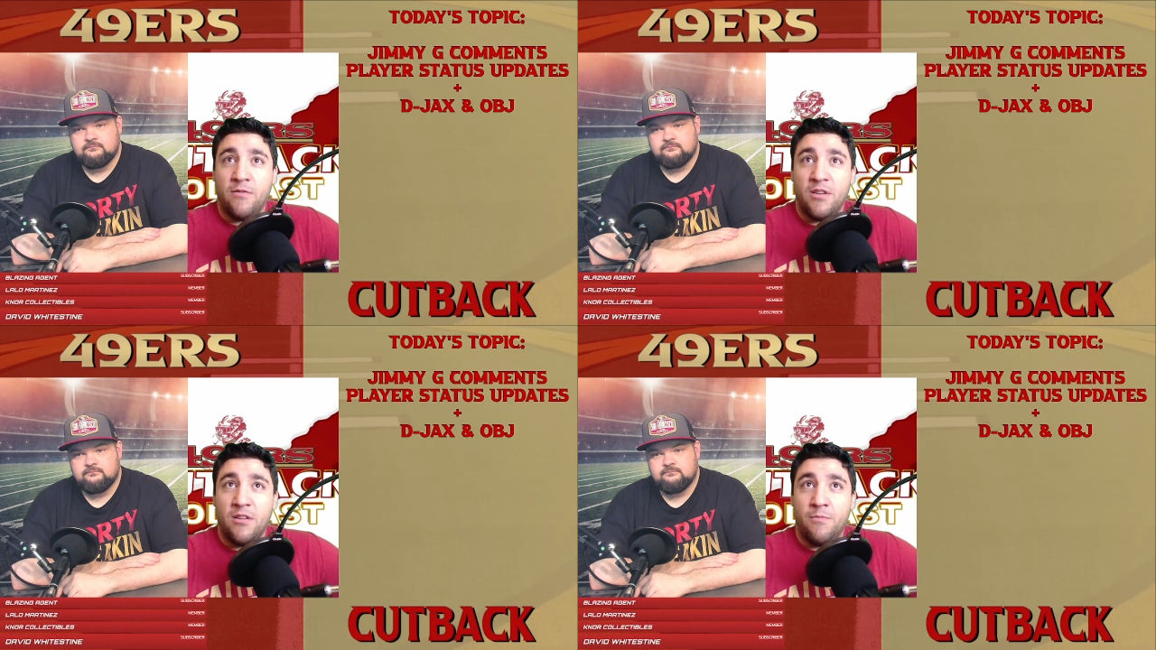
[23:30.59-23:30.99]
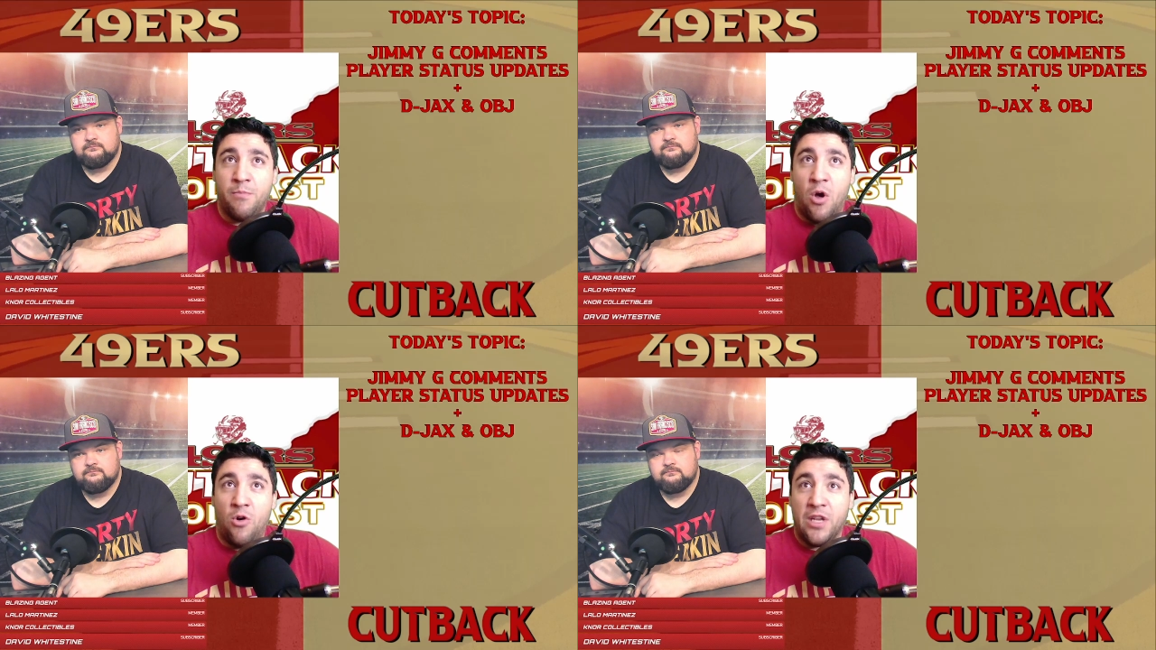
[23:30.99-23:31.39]
Speaker 1: the
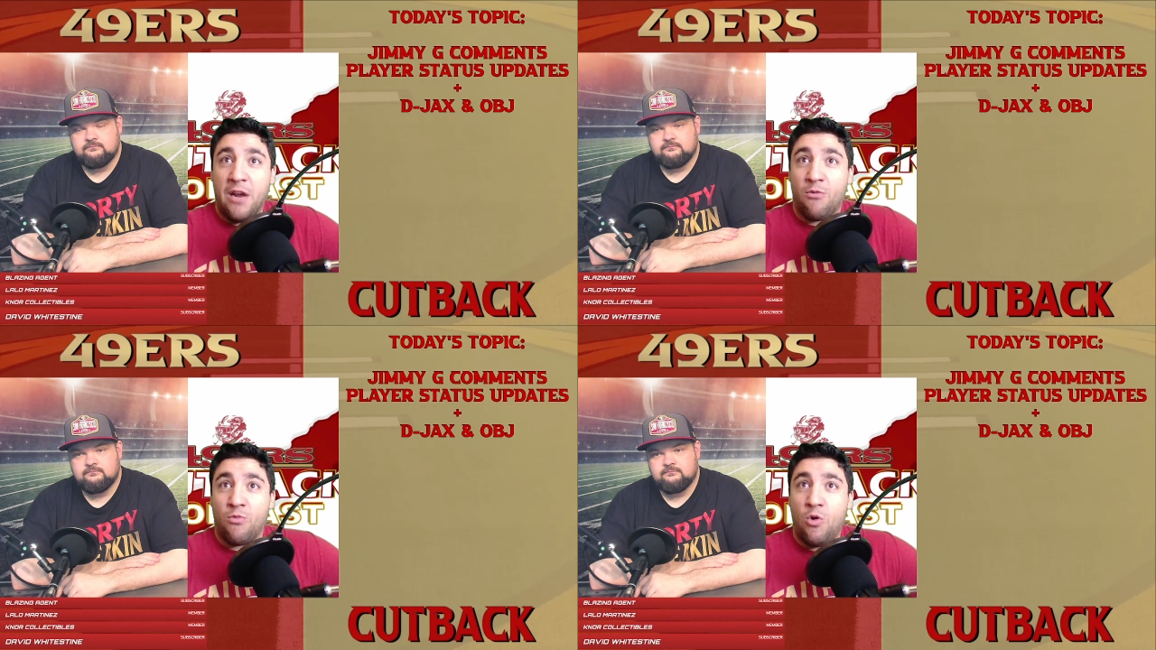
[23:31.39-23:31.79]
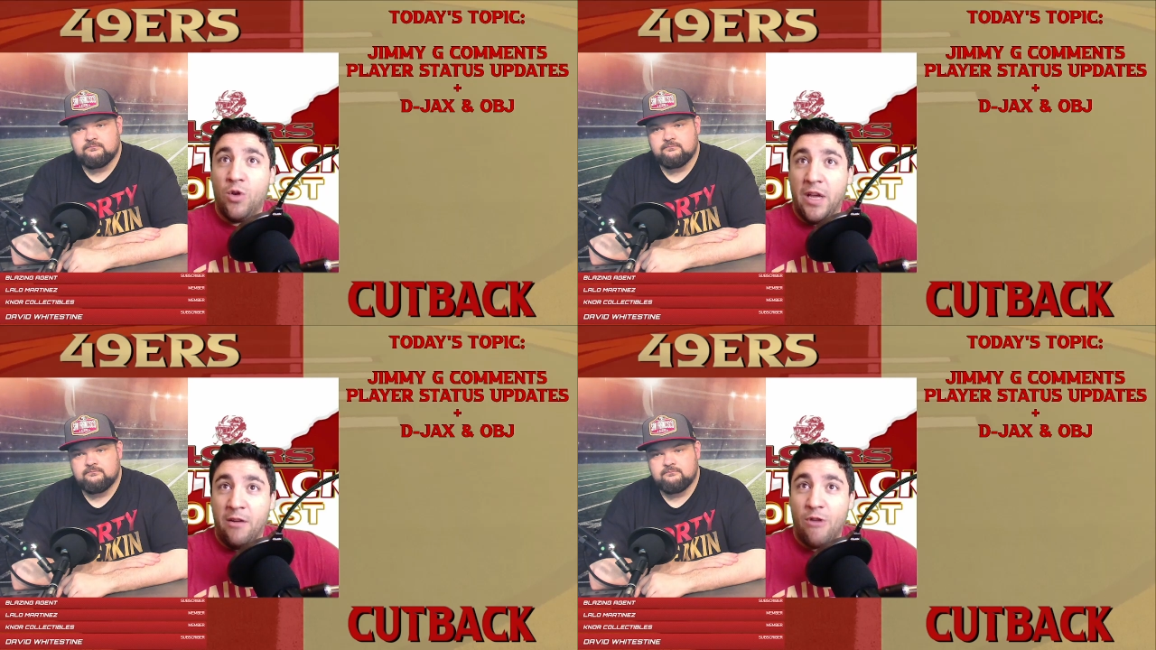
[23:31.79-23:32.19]
ball to get
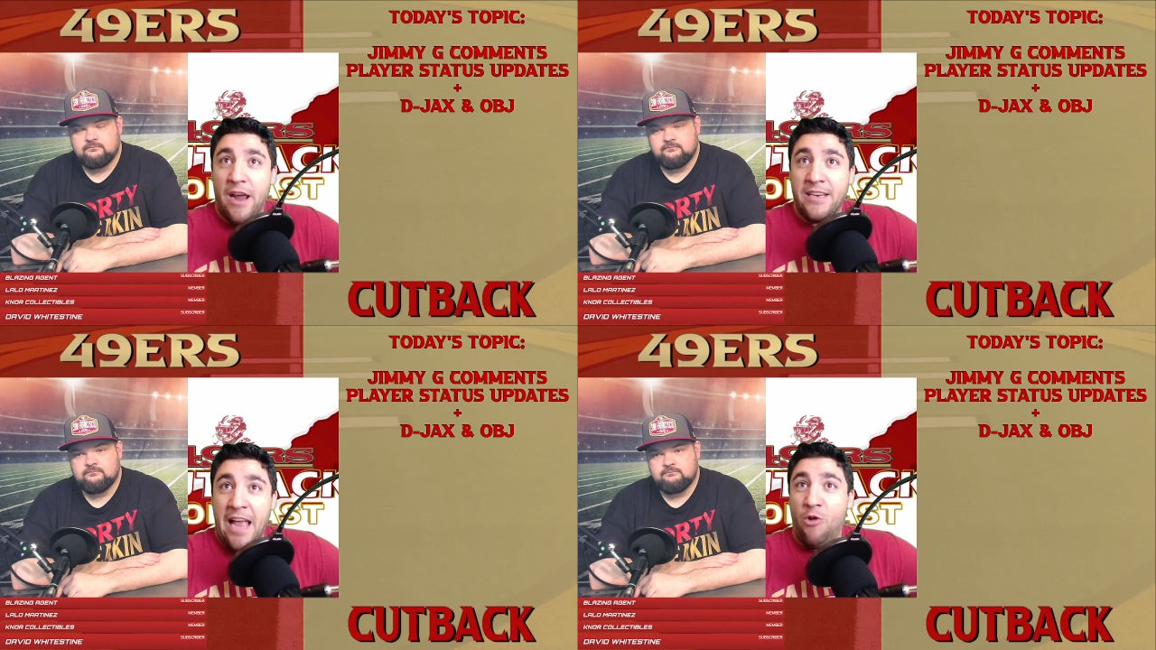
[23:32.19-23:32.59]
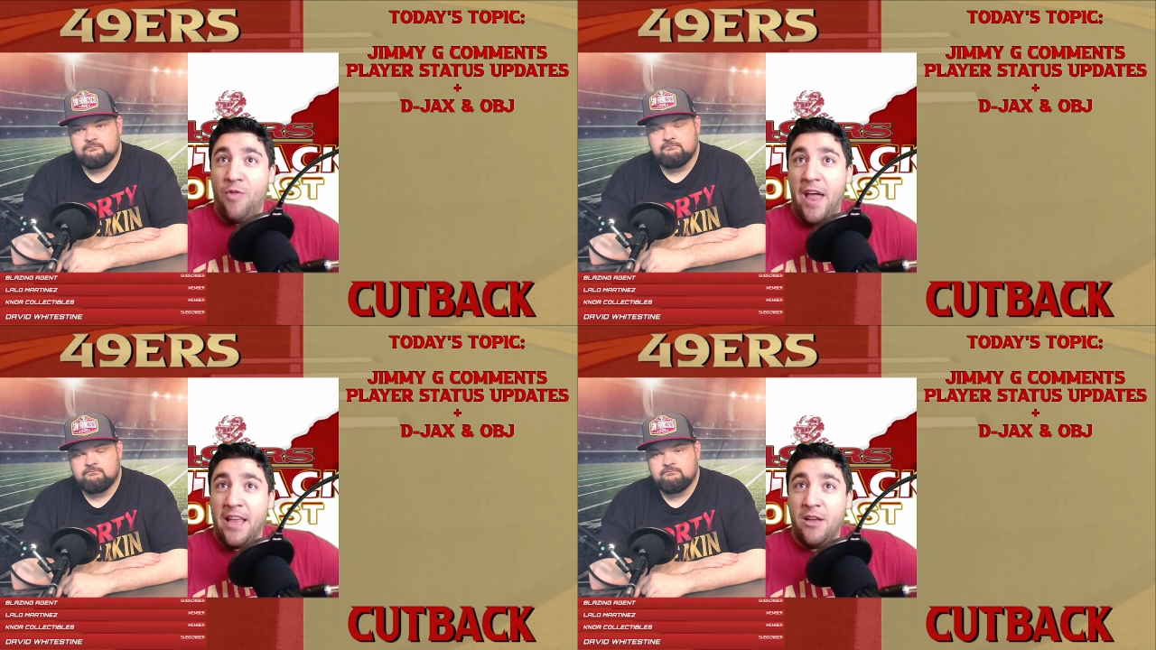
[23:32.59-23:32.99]
rolling right down
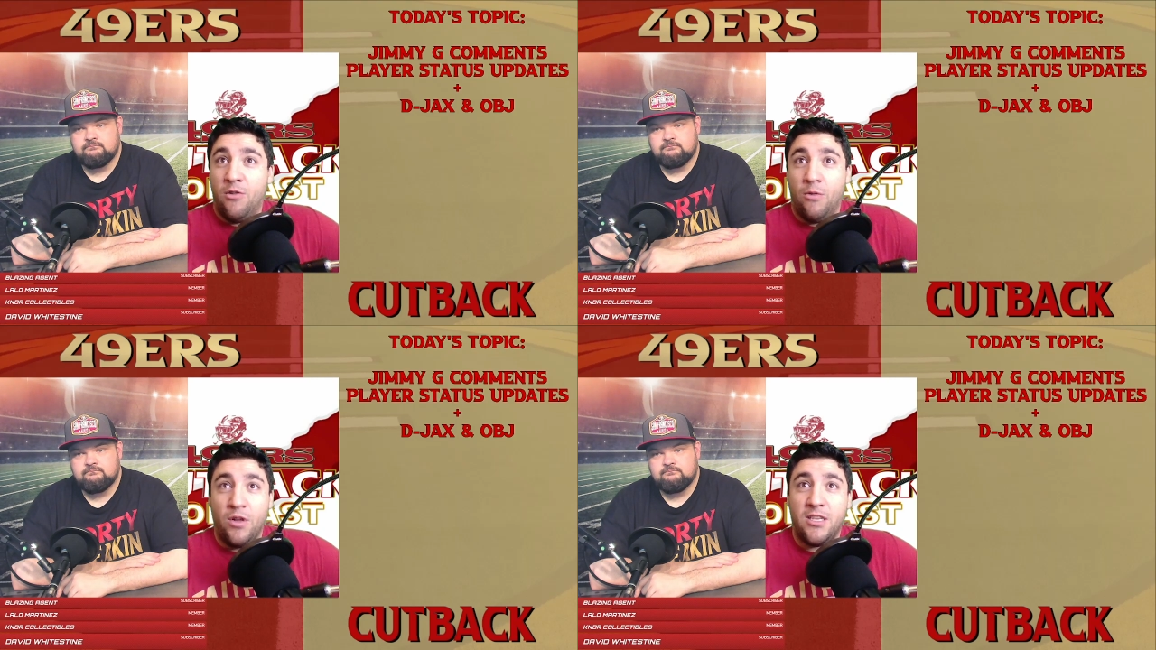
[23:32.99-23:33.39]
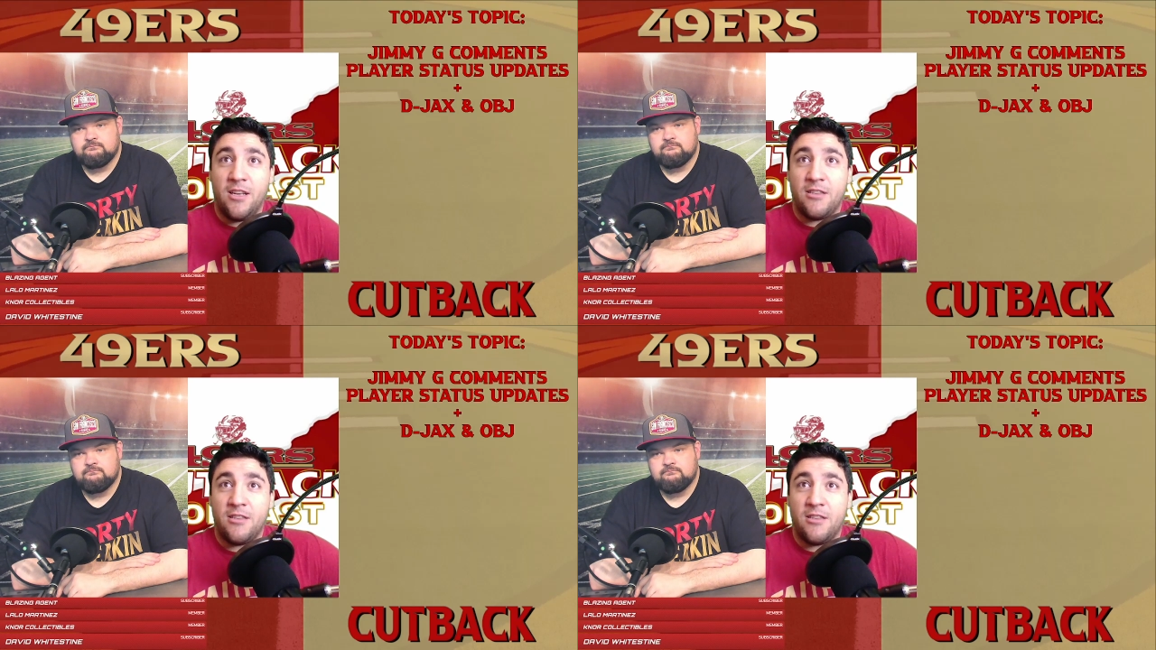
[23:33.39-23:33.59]
that hill. And once